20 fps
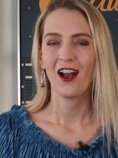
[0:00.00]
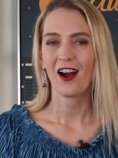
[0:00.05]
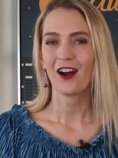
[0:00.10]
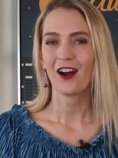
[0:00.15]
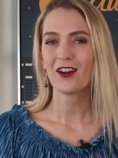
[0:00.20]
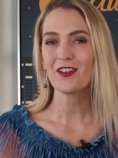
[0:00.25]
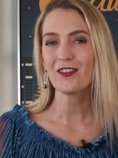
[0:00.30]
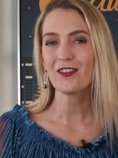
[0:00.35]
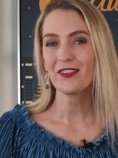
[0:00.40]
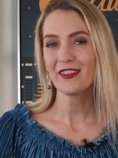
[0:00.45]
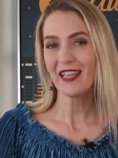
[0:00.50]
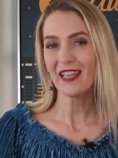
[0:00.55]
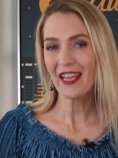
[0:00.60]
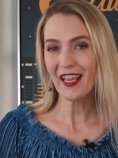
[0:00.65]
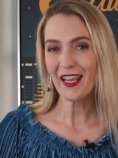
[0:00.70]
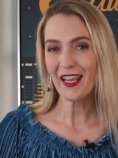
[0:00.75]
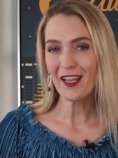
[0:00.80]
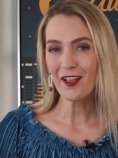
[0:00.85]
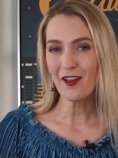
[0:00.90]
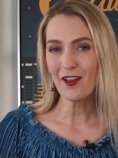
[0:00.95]
Are you
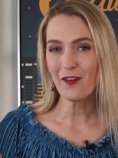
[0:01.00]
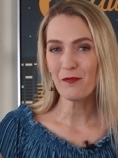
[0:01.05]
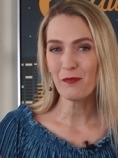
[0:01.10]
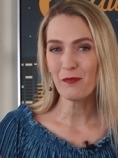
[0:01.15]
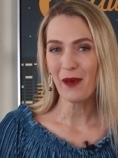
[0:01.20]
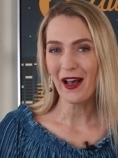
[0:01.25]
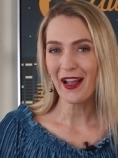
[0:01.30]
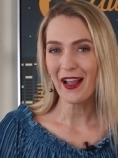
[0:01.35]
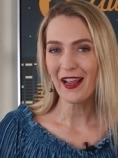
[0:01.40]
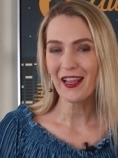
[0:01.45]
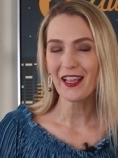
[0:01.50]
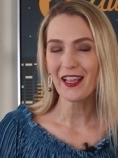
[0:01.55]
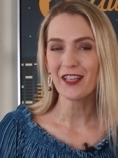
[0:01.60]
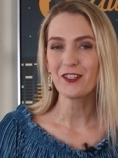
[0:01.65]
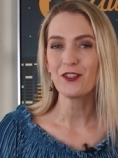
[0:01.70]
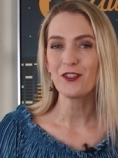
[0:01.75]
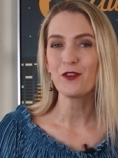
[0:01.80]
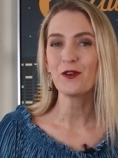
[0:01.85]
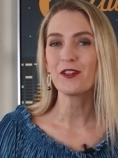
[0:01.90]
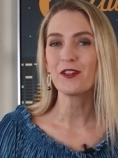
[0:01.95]
thinking of buying a
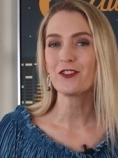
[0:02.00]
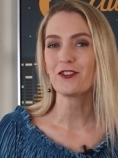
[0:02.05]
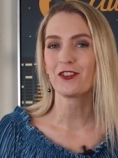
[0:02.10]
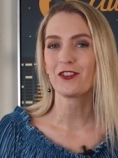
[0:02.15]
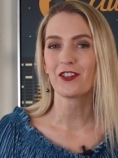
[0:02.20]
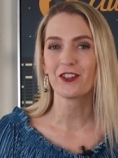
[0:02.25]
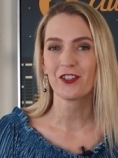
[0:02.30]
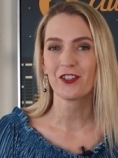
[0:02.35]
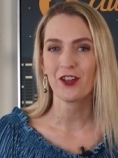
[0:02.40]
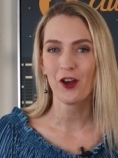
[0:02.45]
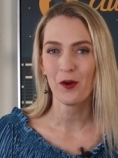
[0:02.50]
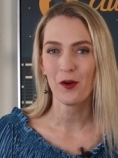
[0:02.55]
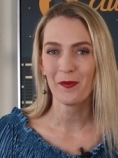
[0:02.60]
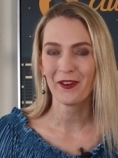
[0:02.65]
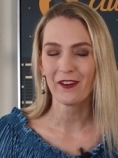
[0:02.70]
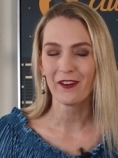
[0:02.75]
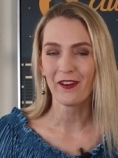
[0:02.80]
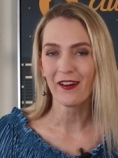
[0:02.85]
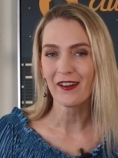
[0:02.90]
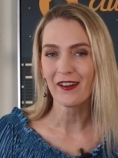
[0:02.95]
new construction home
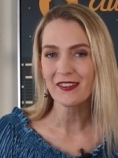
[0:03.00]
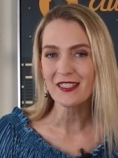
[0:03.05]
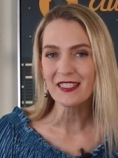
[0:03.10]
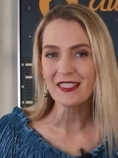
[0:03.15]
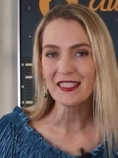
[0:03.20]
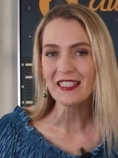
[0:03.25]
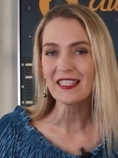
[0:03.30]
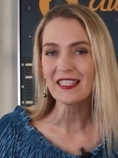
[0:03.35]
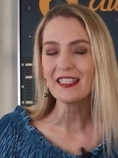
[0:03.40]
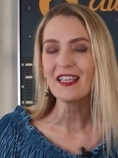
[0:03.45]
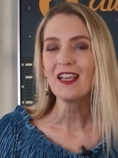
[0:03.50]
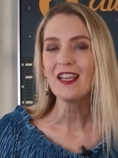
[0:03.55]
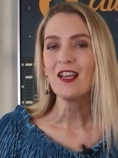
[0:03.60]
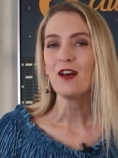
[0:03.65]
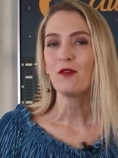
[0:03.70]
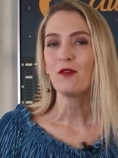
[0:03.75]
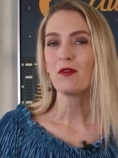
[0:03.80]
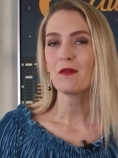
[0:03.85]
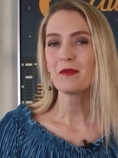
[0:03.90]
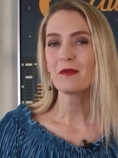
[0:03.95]
in Austin?
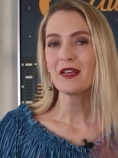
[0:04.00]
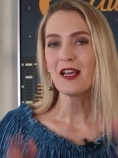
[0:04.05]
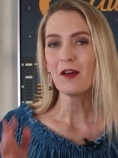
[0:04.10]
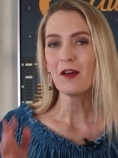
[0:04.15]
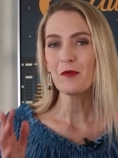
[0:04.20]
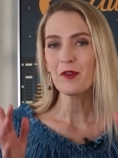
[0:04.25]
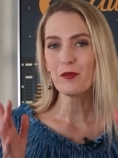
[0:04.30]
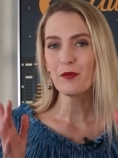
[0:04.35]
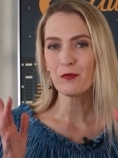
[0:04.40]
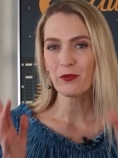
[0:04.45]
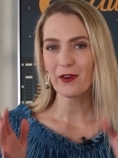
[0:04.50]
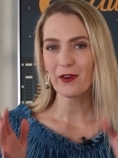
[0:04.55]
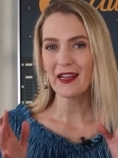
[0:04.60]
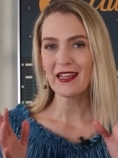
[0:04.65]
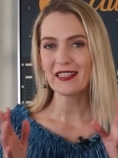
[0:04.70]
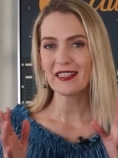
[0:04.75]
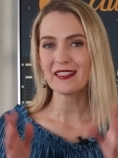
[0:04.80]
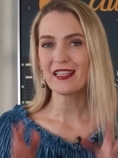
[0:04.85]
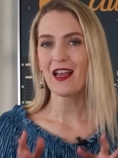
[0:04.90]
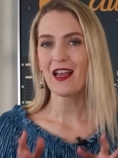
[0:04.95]
Well, I'm gonna help you
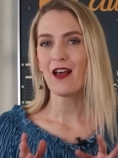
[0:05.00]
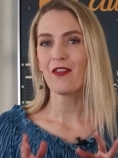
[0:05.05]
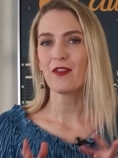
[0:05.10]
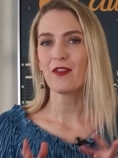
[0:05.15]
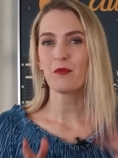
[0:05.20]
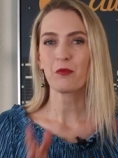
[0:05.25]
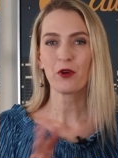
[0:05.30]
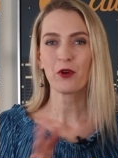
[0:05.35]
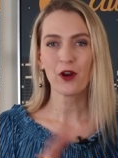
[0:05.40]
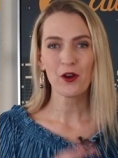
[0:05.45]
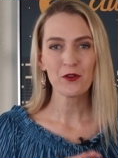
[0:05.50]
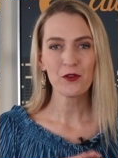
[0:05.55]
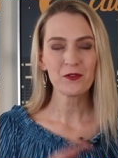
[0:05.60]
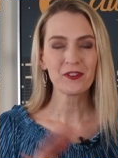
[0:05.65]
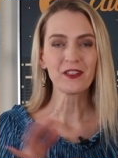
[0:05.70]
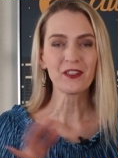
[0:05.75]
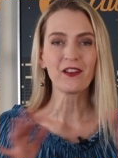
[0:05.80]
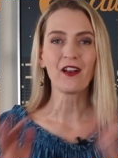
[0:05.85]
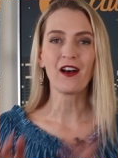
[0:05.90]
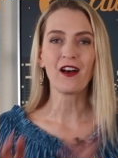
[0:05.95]
break down the
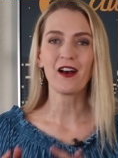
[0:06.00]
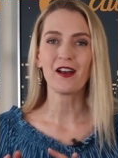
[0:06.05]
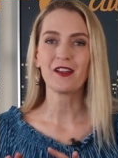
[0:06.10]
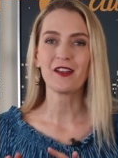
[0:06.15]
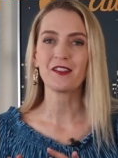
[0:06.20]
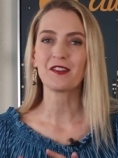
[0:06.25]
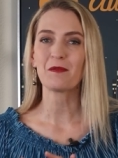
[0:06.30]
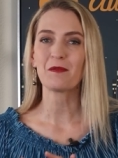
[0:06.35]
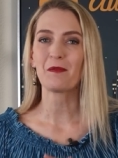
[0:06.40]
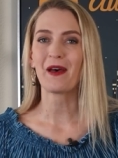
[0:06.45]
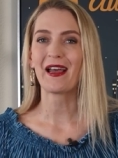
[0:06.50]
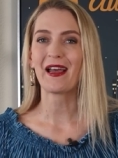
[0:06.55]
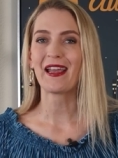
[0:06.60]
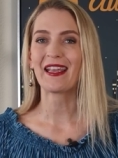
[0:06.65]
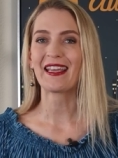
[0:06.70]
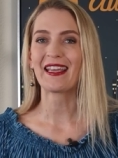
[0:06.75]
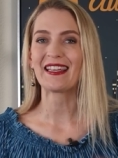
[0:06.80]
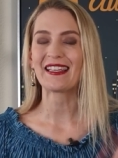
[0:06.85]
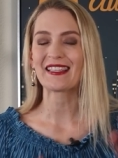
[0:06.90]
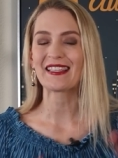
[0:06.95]
pros and cons of
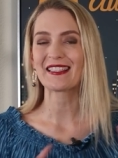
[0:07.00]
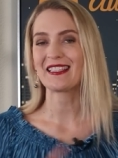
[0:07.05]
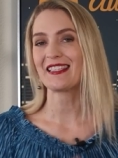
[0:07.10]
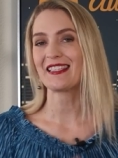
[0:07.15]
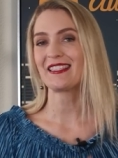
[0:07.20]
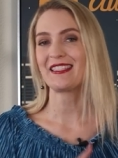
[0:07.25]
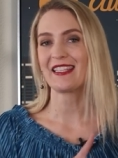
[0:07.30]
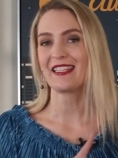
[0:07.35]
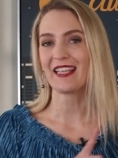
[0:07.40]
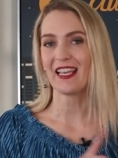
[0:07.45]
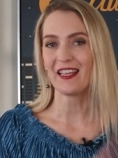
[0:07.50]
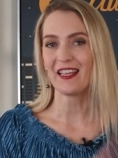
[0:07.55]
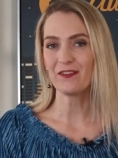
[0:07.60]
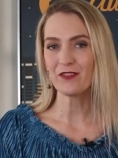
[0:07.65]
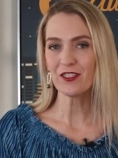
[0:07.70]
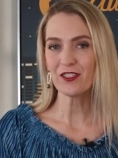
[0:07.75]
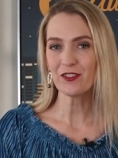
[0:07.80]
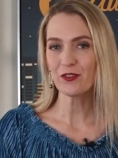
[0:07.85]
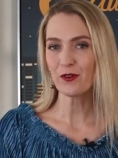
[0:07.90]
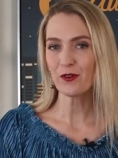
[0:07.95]
buying an existing
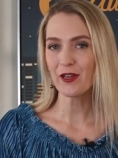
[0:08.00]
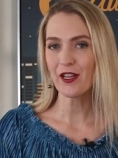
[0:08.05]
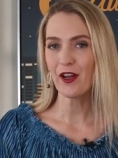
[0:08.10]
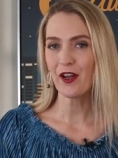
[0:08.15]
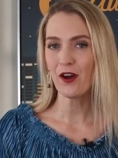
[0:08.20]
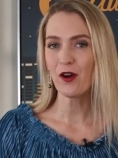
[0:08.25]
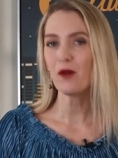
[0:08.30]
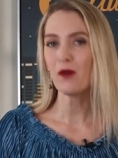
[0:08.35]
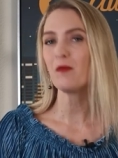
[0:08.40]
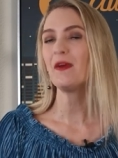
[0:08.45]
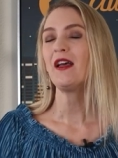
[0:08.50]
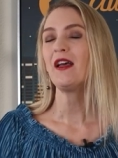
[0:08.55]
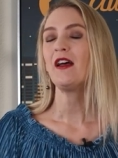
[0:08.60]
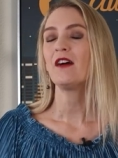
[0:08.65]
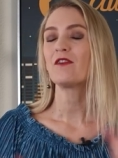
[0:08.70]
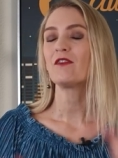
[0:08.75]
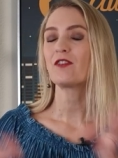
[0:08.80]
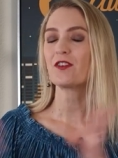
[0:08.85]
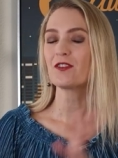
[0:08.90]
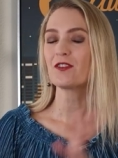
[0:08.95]
inventory home
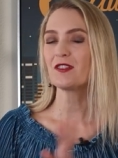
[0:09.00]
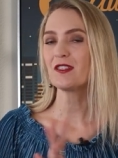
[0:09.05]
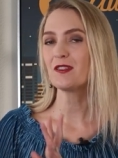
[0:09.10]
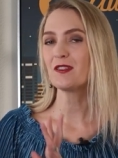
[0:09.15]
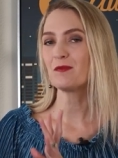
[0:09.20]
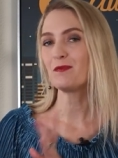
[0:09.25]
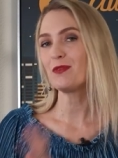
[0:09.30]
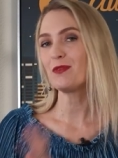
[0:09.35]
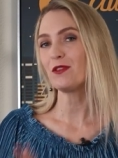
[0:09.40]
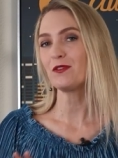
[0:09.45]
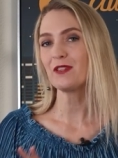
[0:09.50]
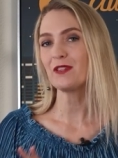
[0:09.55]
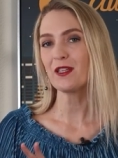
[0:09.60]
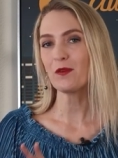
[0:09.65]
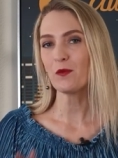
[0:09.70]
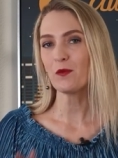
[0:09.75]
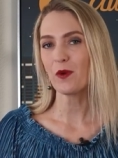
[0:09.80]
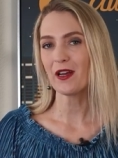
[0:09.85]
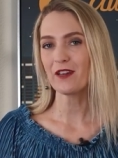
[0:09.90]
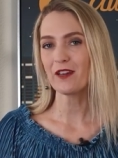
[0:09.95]
versus
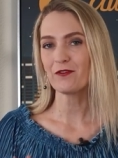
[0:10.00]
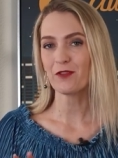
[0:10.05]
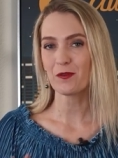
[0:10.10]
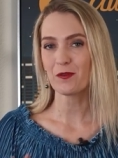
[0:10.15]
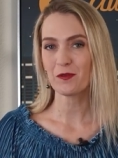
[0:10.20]
building one from